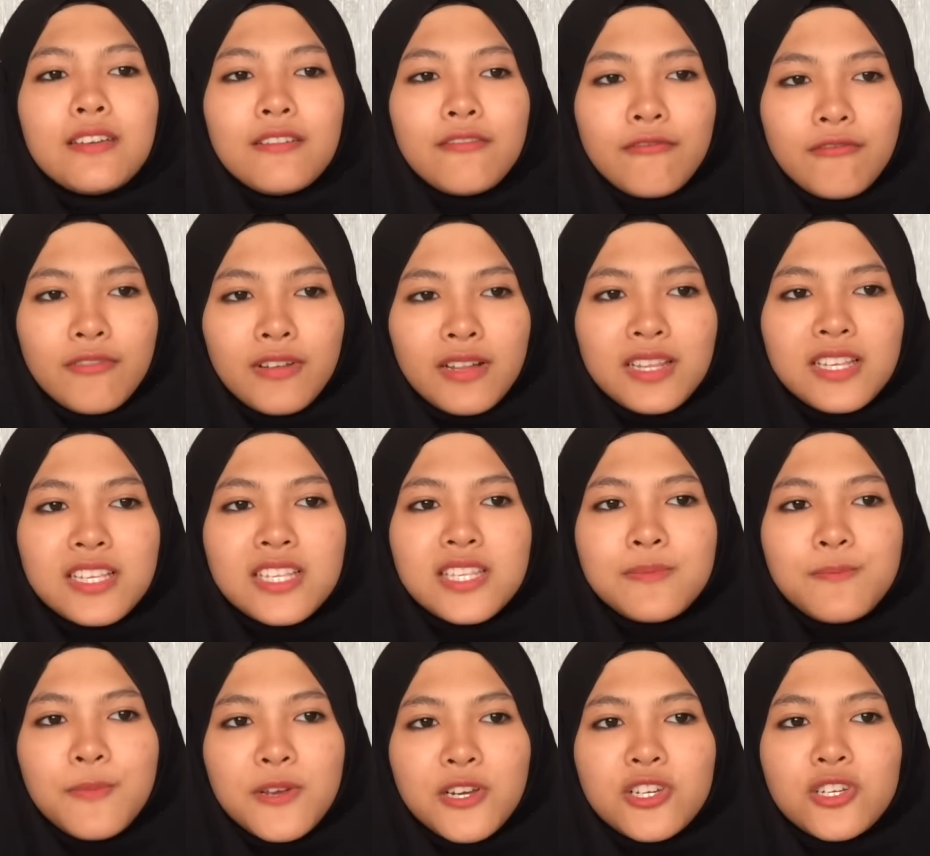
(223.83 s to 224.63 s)
really
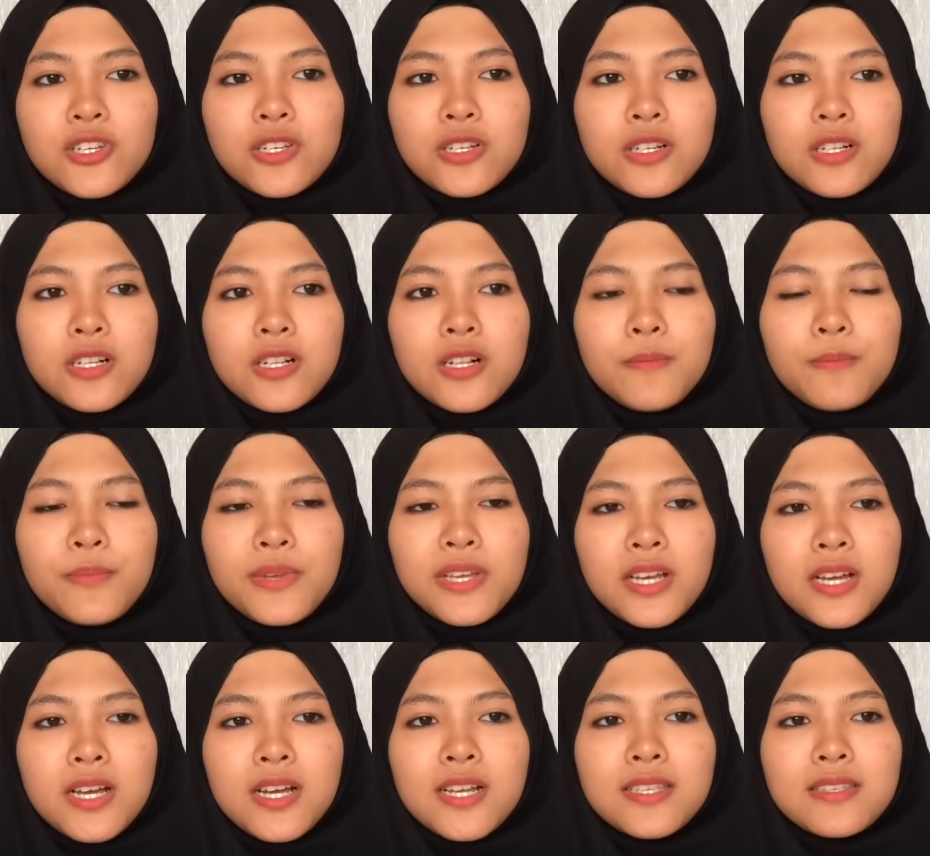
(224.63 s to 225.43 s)
special
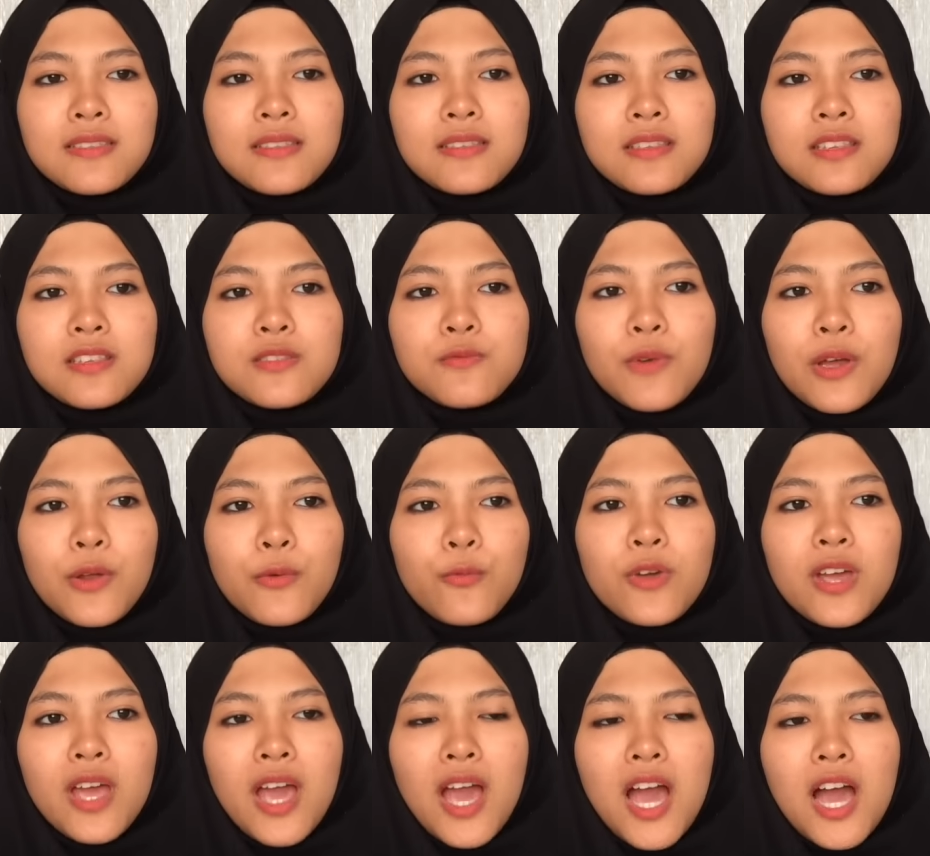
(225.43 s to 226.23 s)
because this is
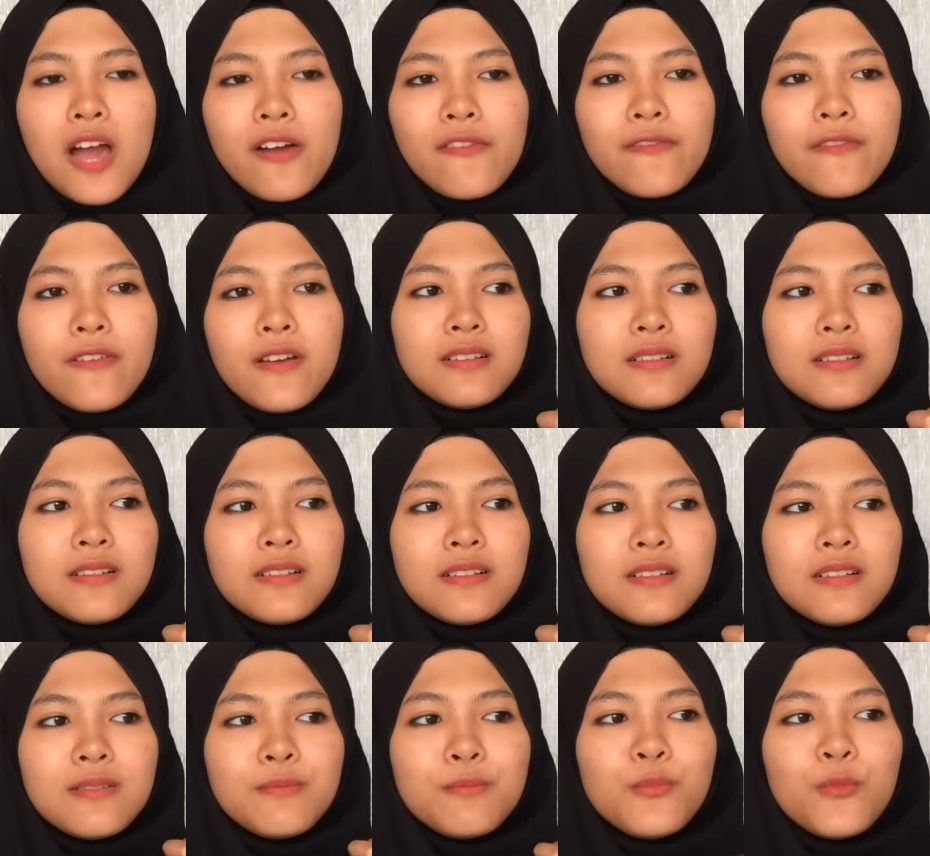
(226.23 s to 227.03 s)
when we have
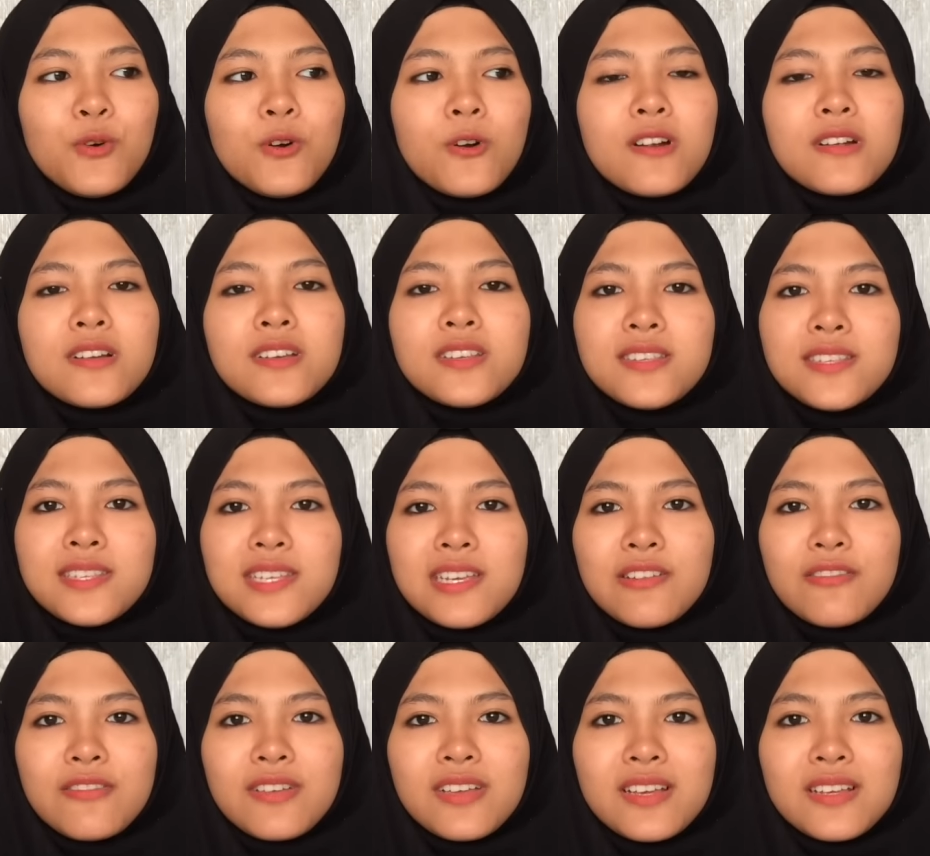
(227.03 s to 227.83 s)
a more
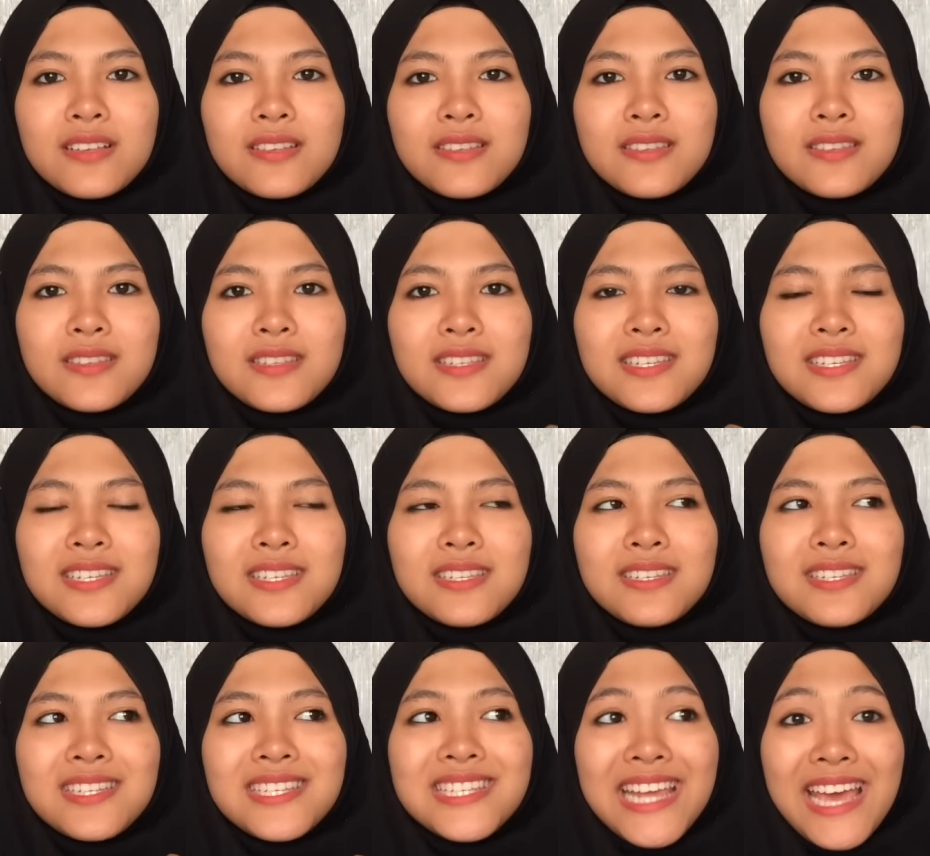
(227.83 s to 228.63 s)
serious
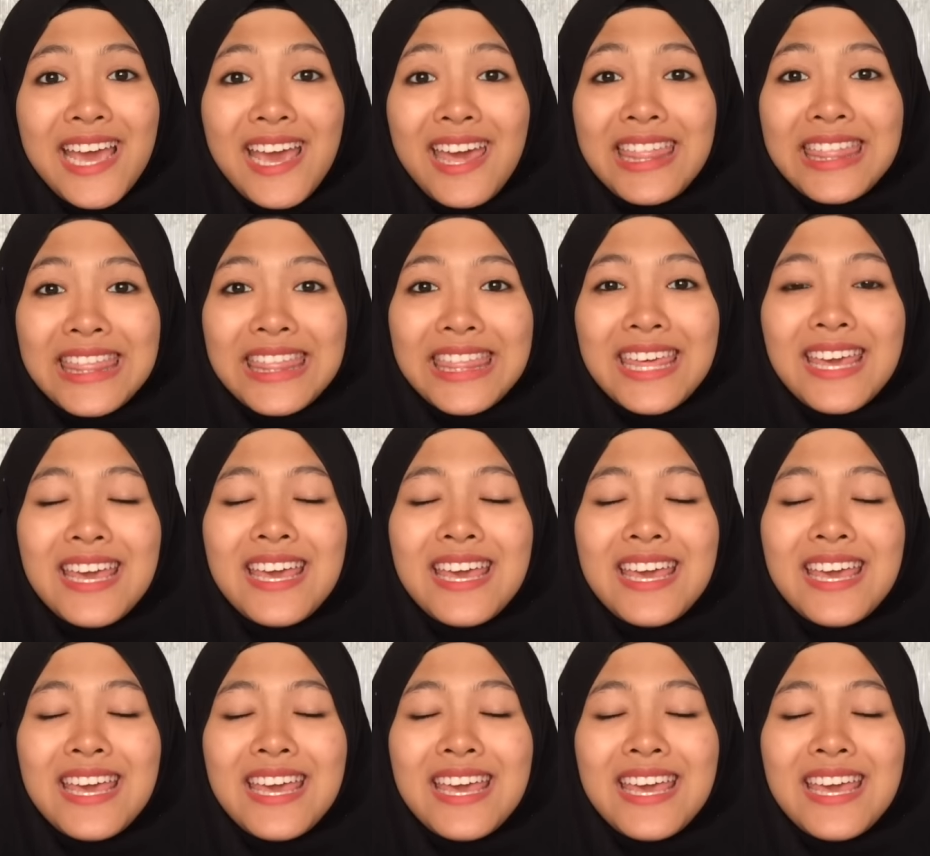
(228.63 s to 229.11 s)
death